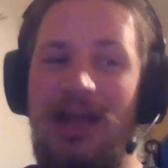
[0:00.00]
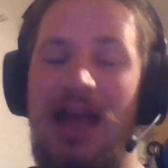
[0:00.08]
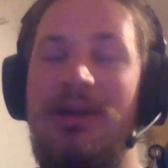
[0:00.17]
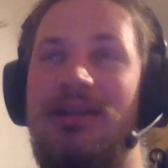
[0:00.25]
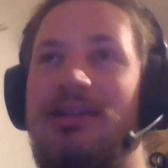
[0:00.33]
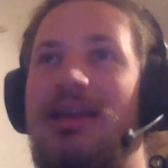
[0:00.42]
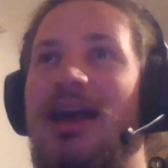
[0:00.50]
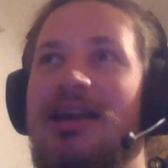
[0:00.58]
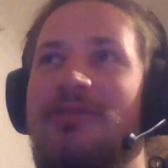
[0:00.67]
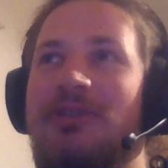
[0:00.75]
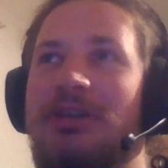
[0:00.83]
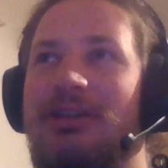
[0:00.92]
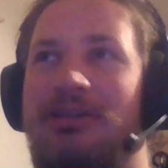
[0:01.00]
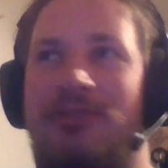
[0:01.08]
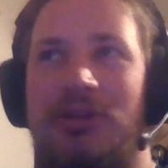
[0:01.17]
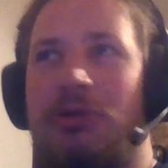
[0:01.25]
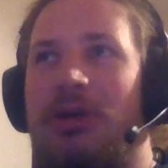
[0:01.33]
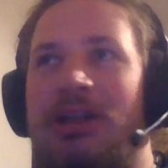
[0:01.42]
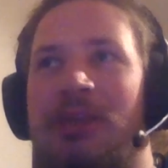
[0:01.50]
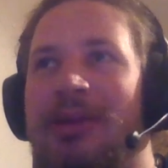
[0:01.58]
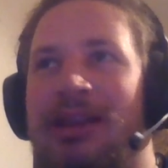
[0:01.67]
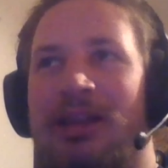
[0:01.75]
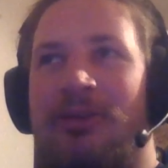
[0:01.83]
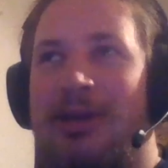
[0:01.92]
I mean, yeah, if you do it in the
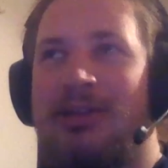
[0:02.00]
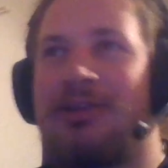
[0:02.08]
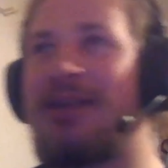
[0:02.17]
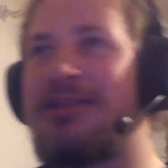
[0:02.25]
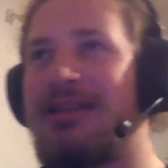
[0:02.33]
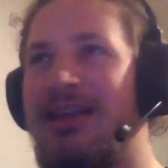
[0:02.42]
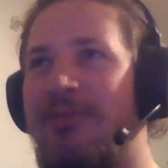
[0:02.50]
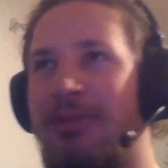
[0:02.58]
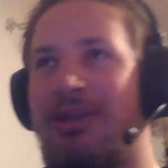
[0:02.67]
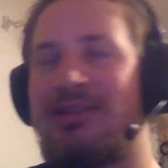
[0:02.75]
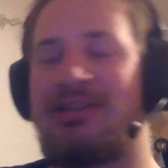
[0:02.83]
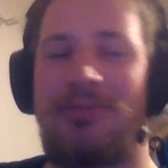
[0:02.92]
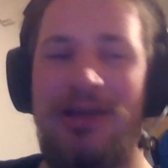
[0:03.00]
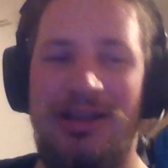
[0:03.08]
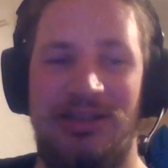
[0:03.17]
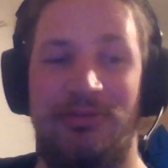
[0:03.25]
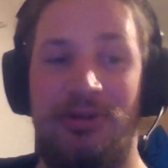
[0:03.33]
middle of winter, I think everybody's depressed.